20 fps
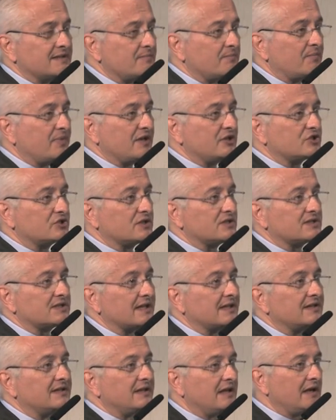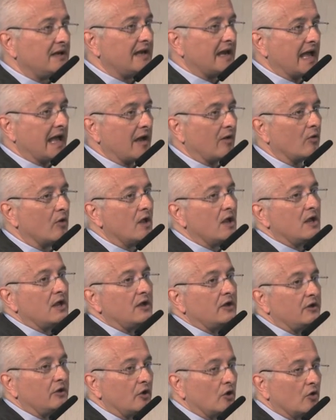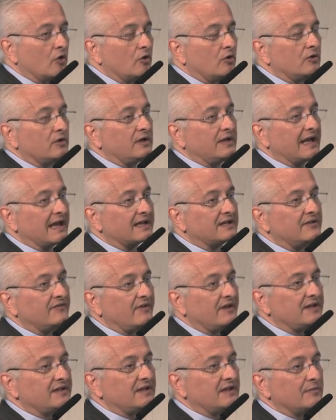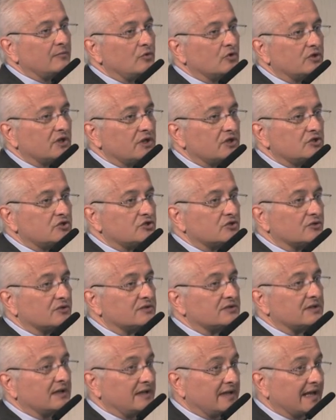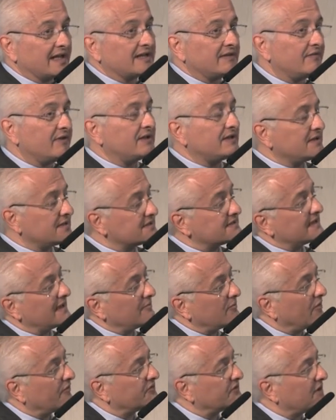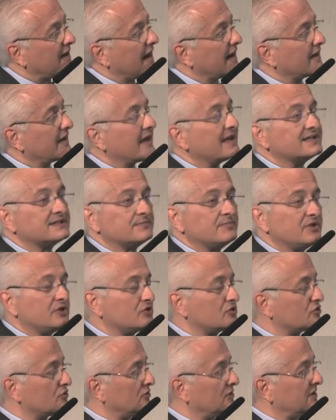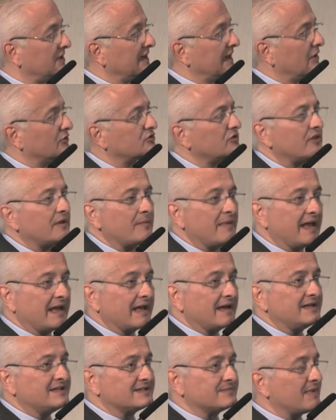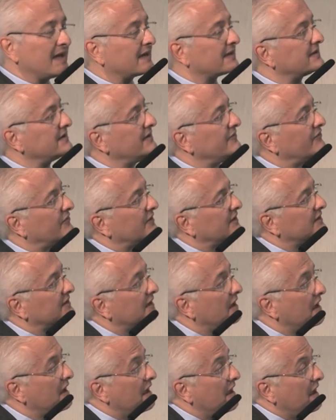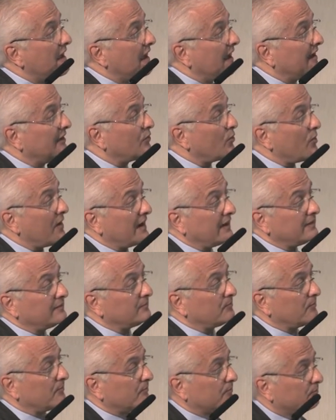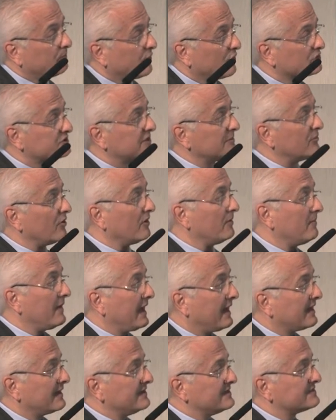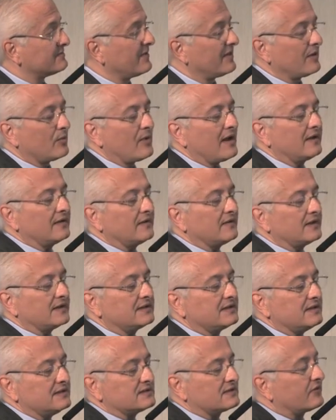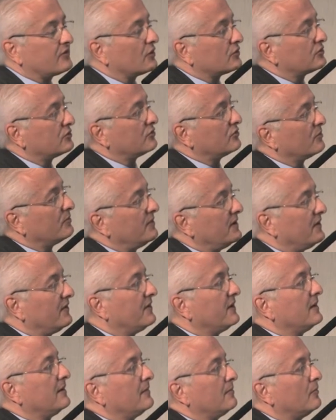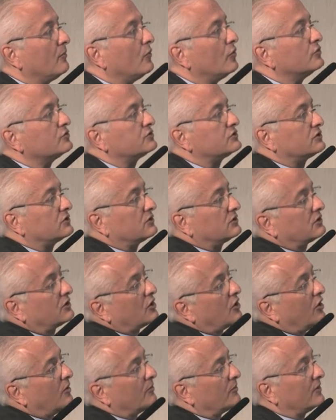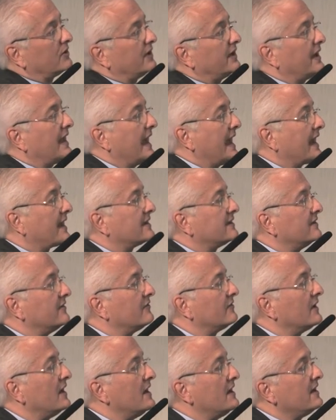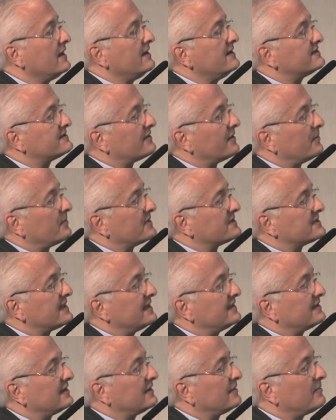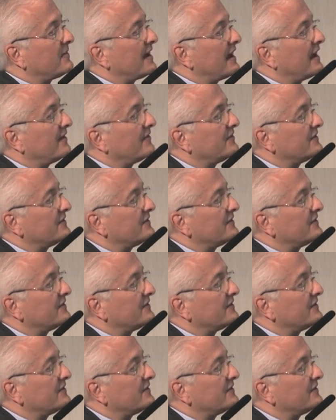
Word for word: in patients, until now, no inactivating mutations, inactivating in terms of drug, has been shown till now. So the mechanisms are different. And one possible mechanism, the one that is thought to be the most commonly active, is represented by